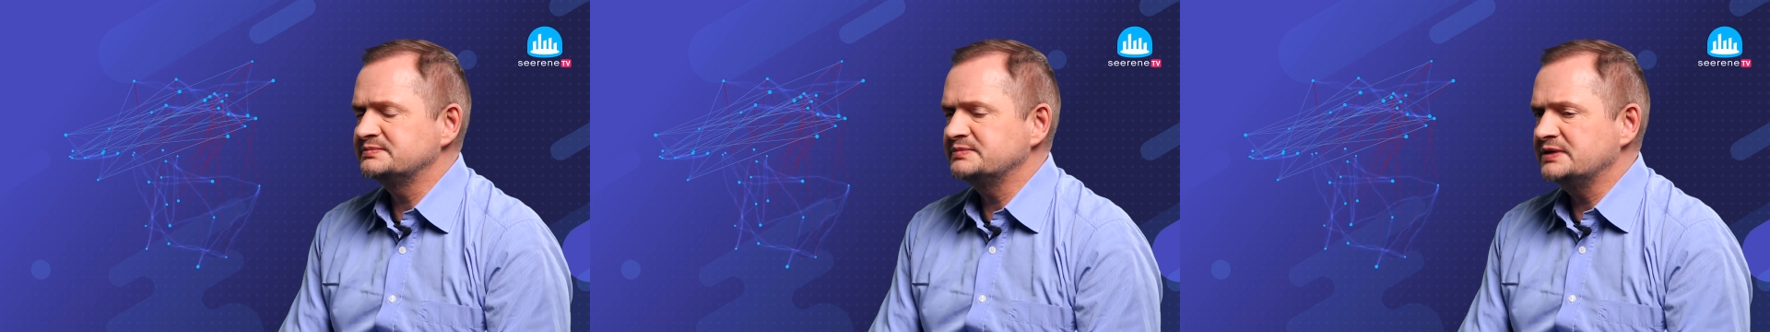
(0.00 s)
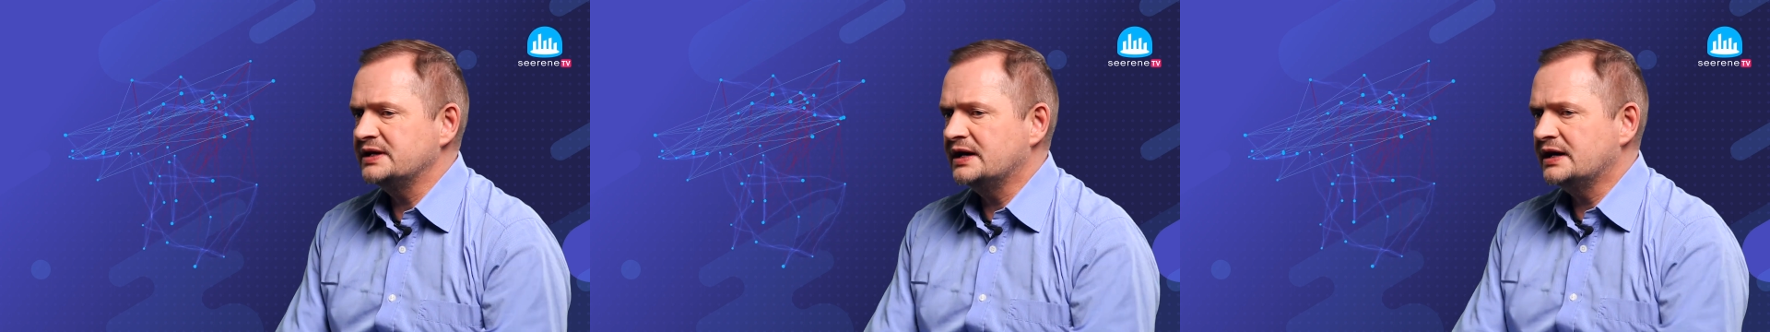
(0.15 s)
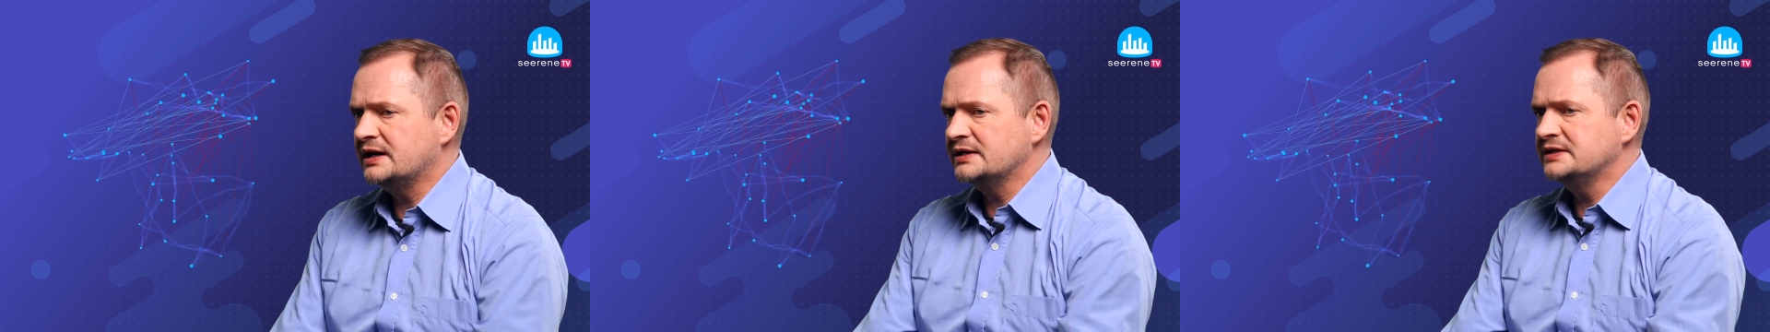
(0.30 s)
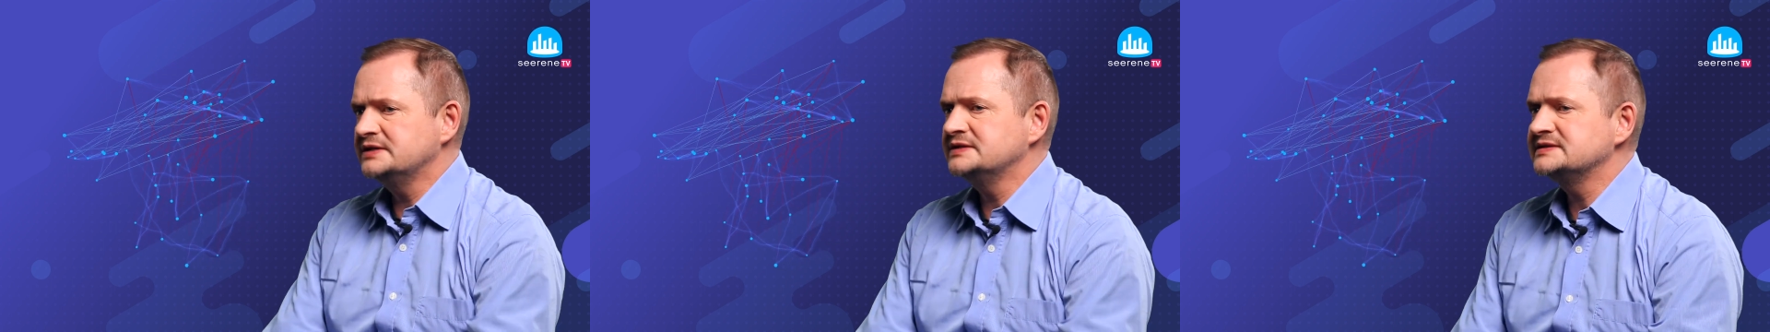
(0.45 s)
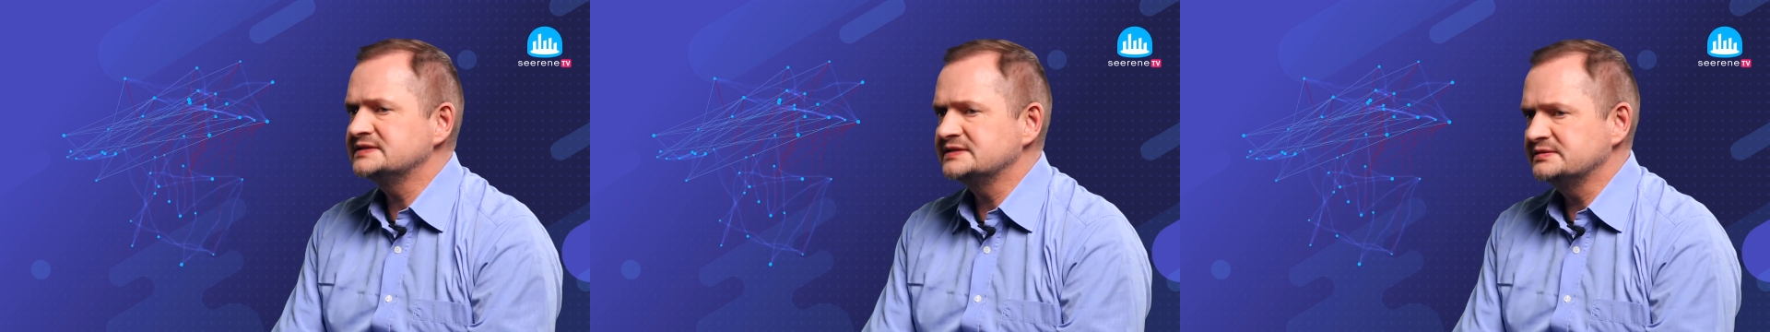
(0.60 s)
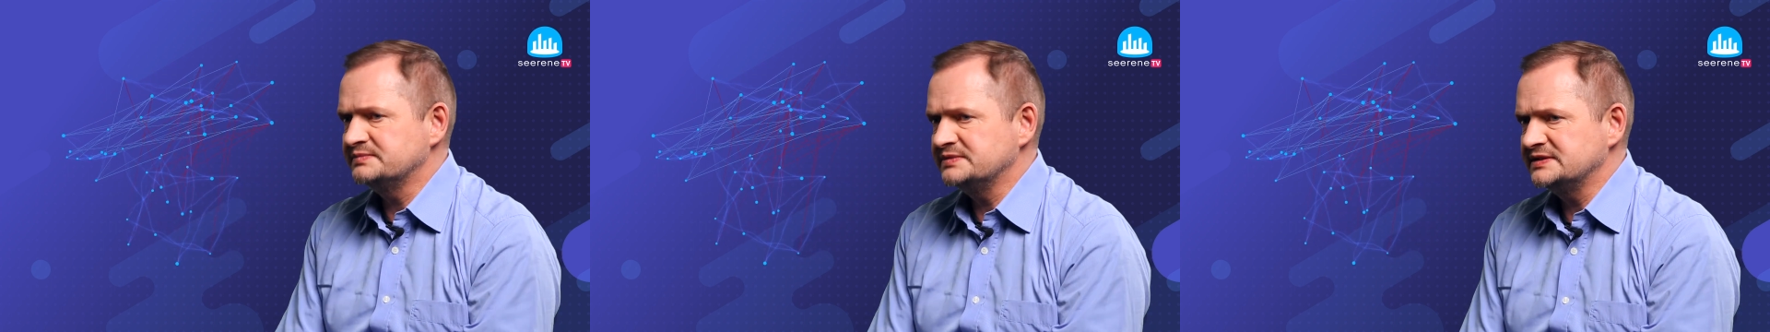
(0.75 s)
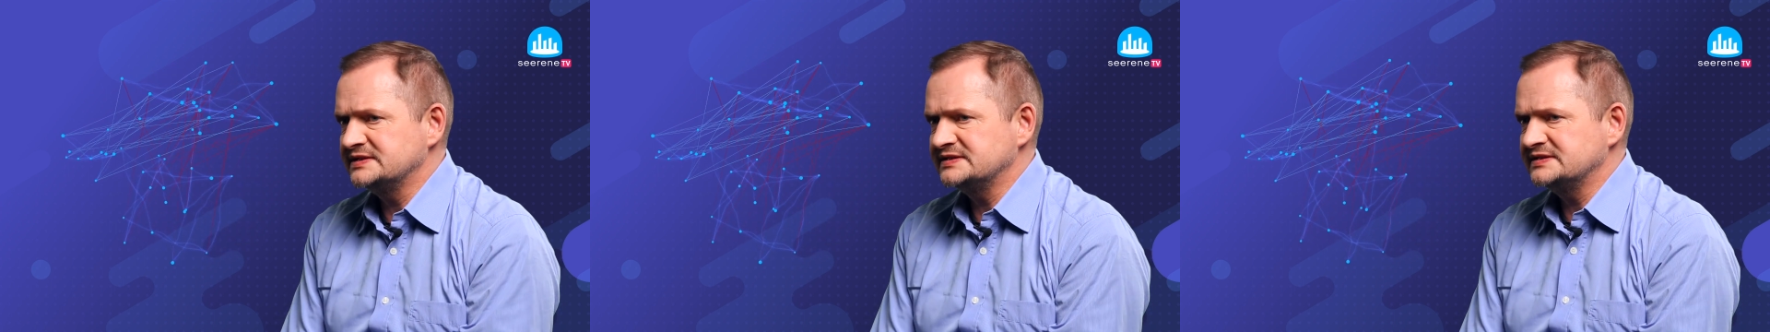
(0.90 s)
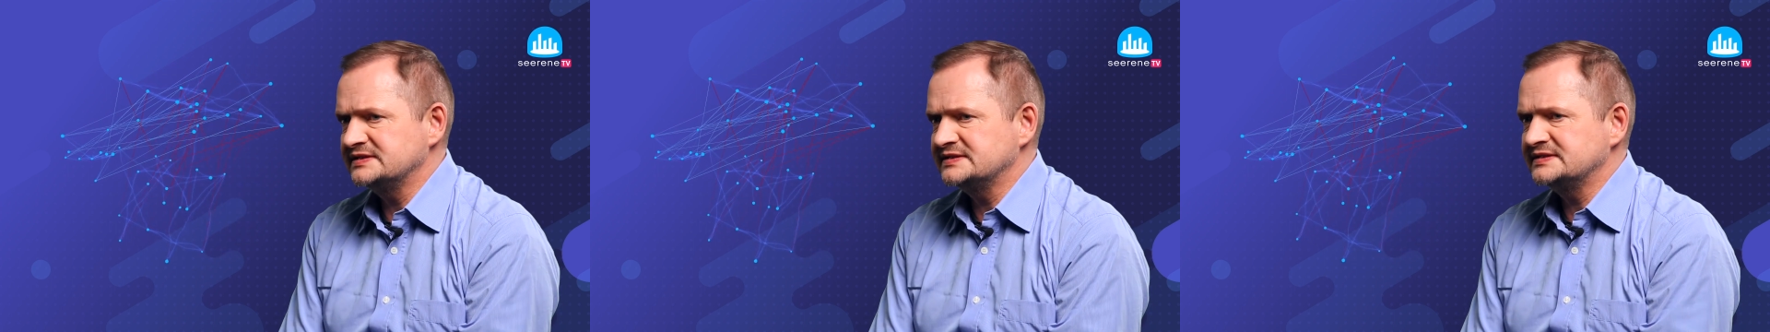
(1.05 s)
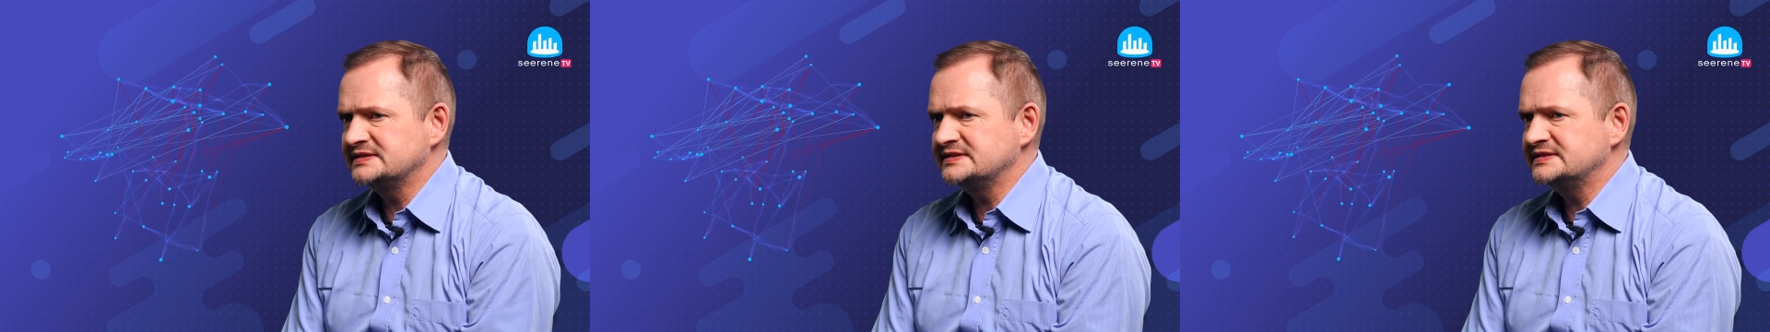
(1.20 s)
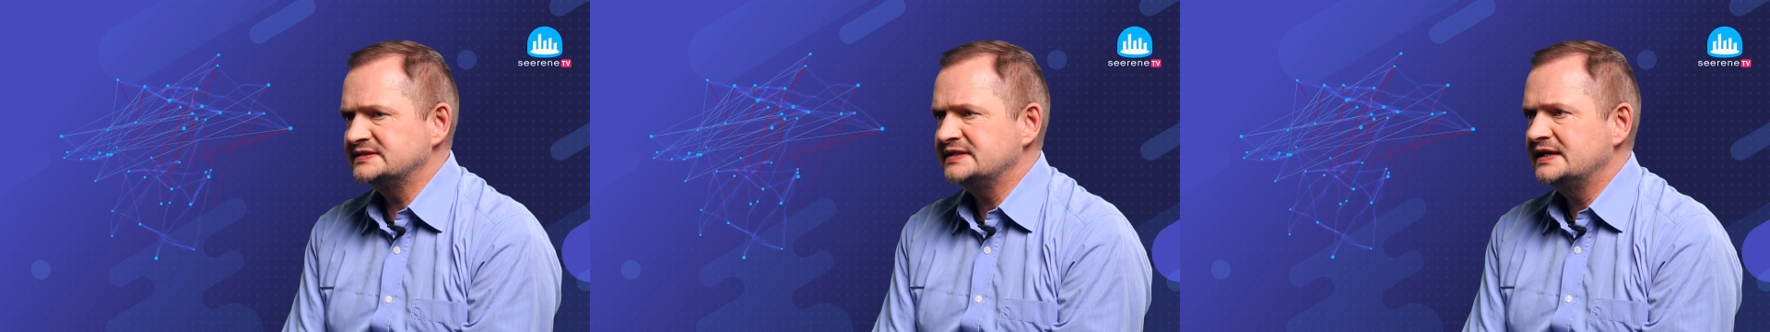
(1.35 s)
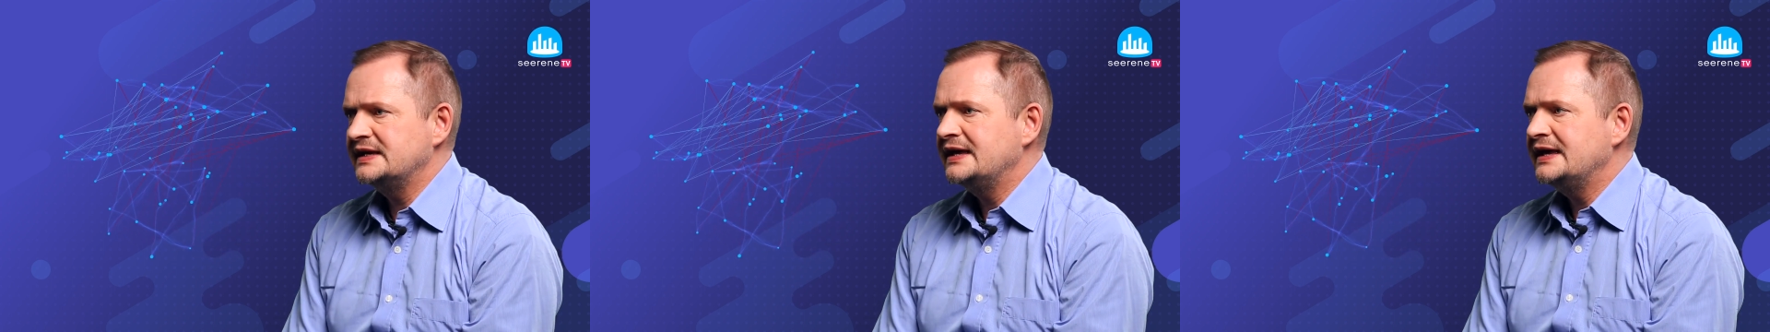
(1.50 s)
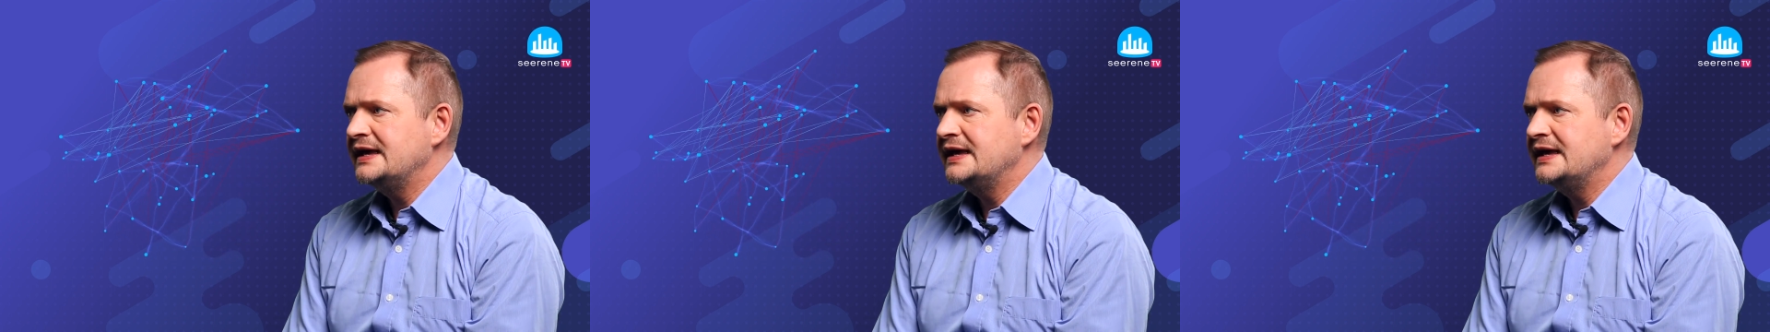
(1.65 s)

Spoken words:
behind the businesses